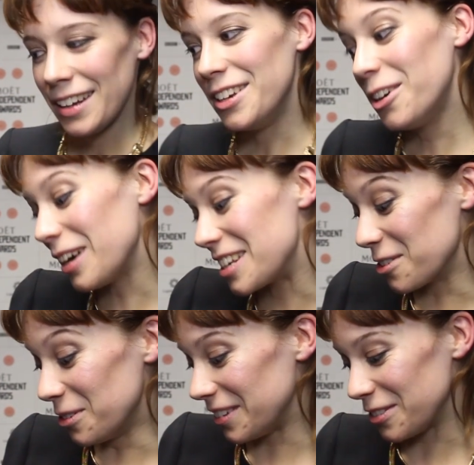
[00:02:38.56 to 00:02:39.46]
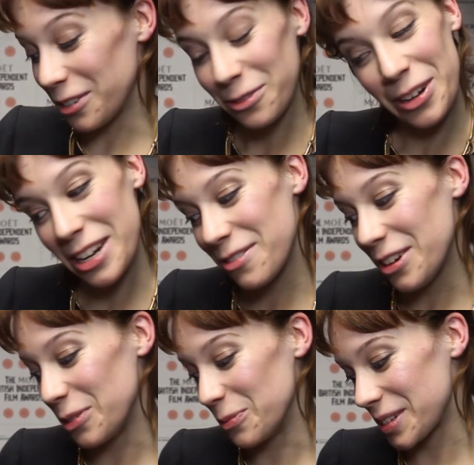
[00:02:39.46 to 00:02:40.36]
No, I don't. Not for any
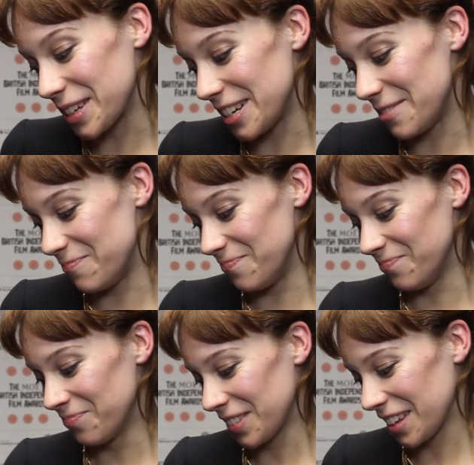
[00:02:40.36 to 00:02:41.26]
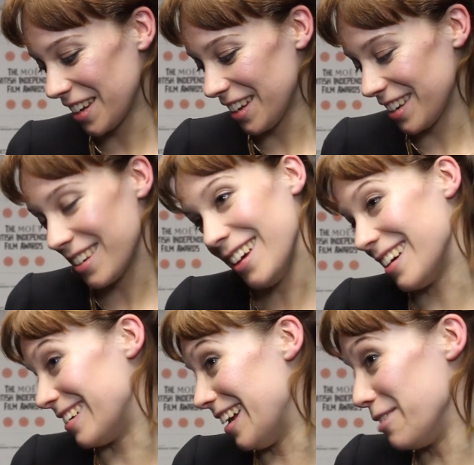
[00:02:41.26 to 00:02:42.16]
films. Um, yeah,
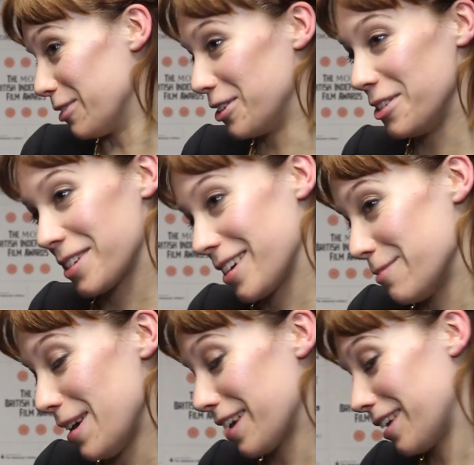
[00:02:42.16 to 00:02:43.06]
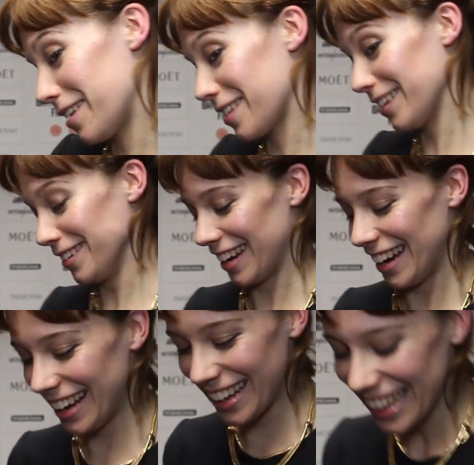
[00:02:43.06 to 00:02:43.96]
anyone who's uh, making anything.
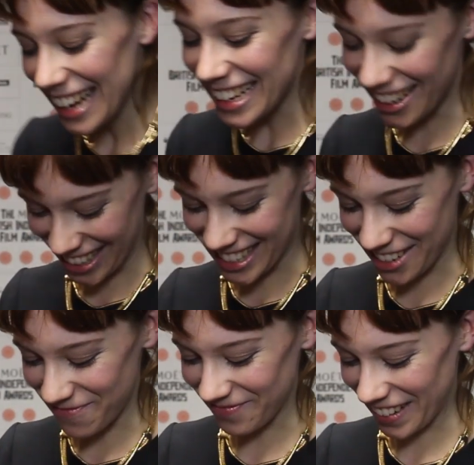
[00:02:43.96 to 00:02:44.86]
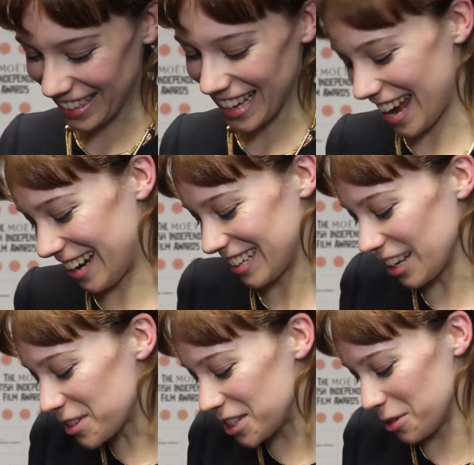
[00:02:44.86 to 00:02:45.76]
No, it's um uh, yeah, I'd
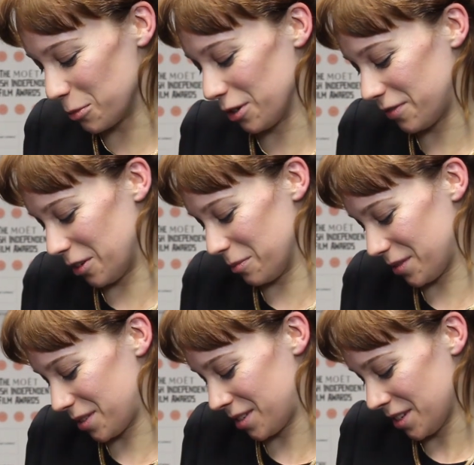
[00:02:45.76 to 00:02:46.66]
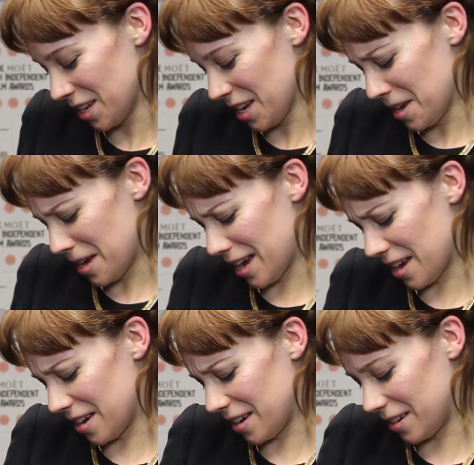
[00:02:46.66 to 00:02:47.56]
love to do more films
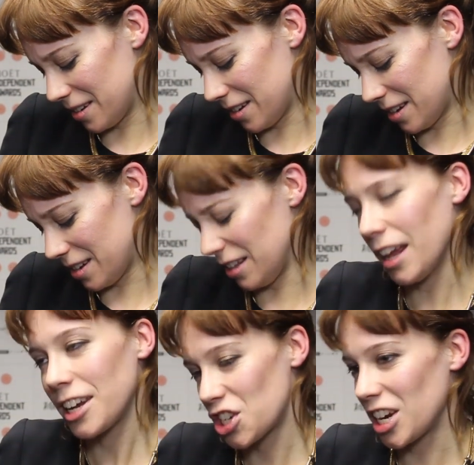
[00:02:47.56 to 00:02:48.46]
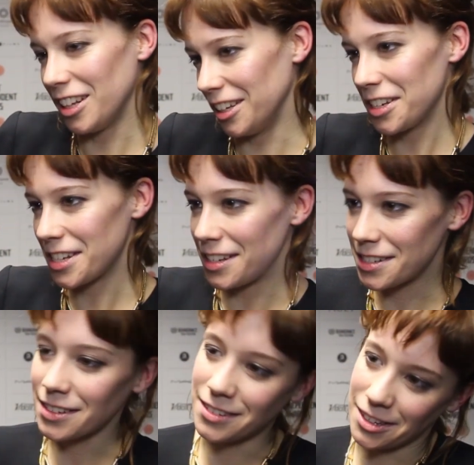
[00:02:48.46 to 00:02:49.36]
uh, like Shell, in the sense
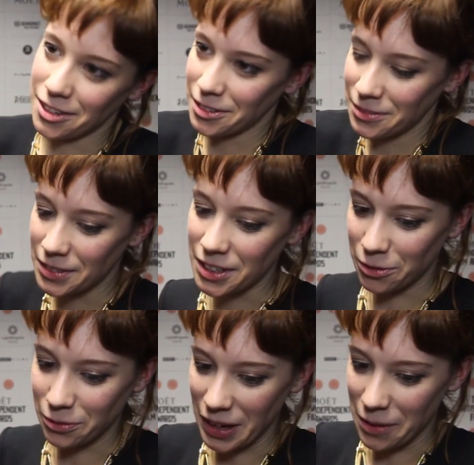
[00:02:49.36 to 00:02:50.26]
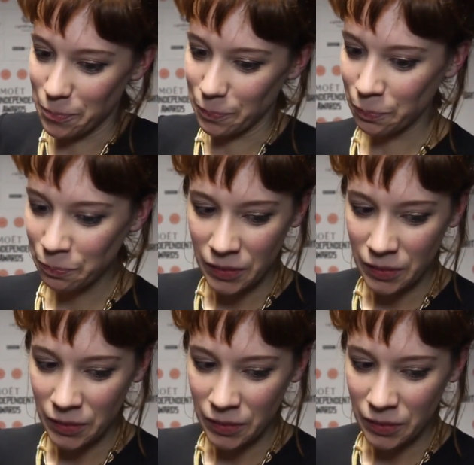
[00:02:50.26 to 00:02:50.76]
that they're you know um.